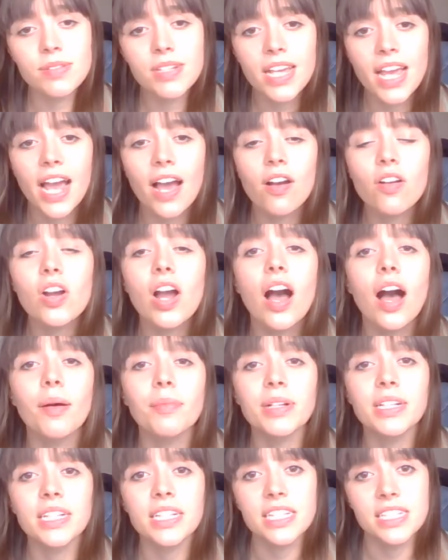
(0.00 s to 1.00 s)
me how
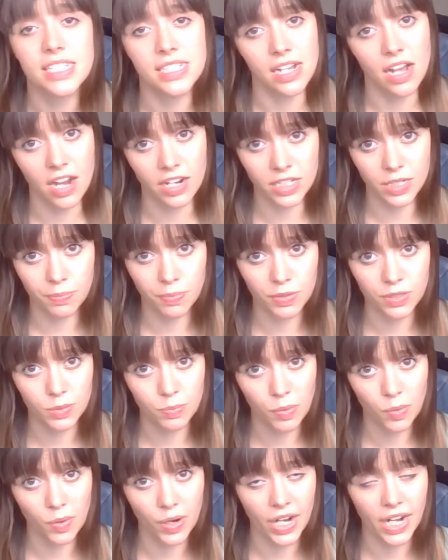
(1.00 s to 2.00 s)
common is octopus
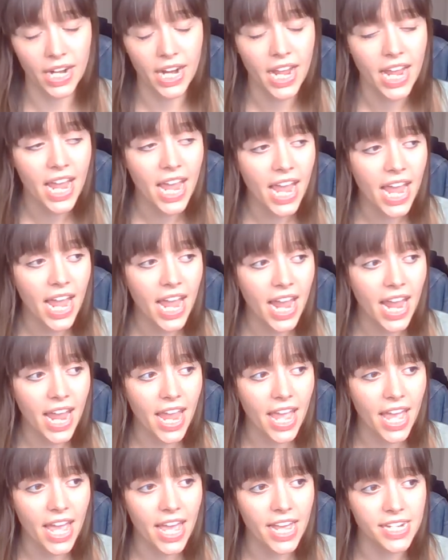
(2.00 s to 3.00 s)
porn,
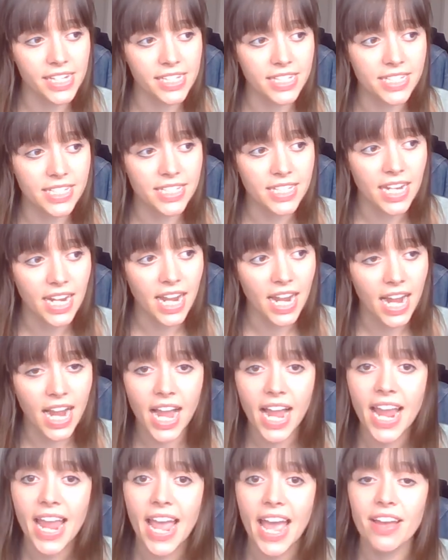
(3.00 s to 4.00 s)
and
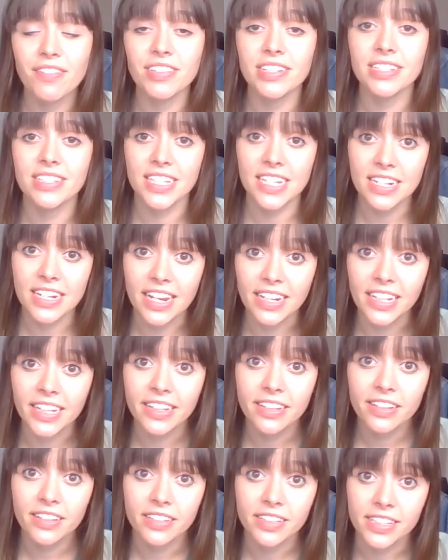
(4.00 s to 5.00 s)
I haven't seen
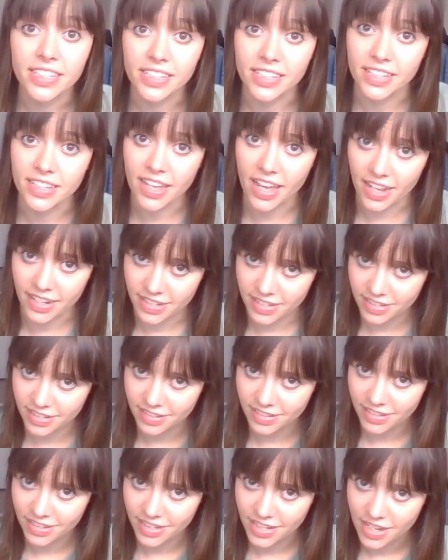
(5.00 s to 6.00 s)
any yet,
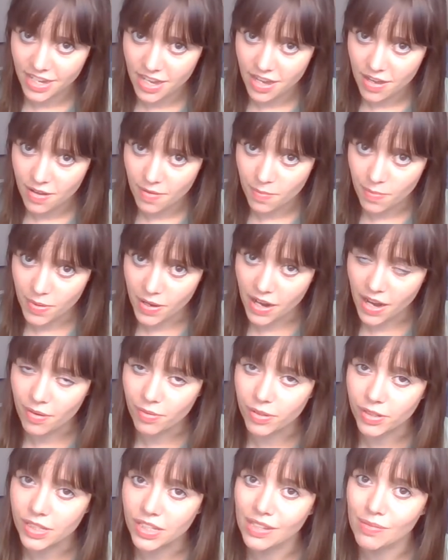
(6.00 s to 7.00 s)
but I
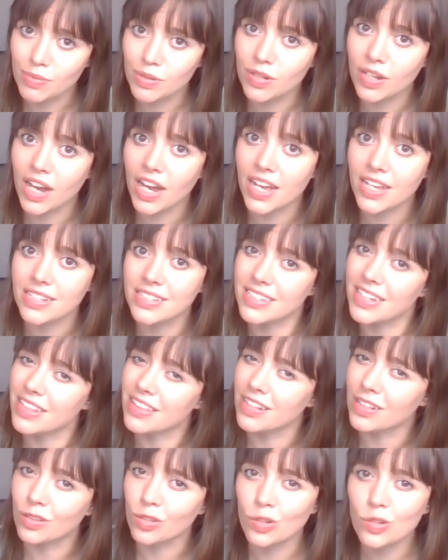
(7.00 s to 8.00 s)
will keep you guys in
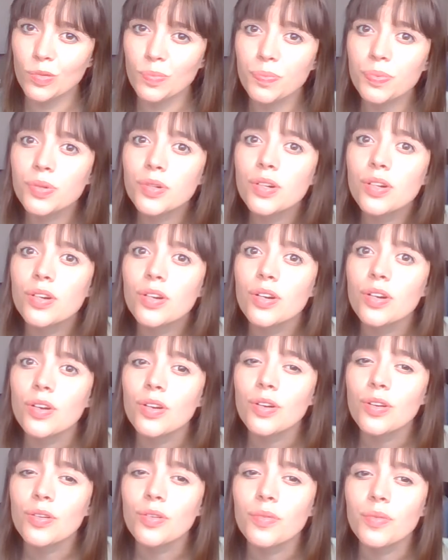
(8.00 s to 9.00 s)
the loop
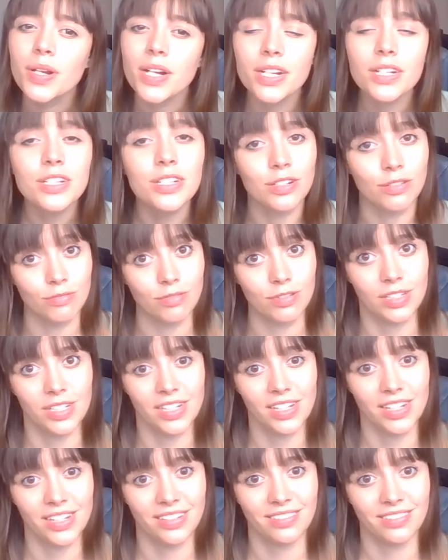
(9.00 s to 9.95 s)
when I do see it.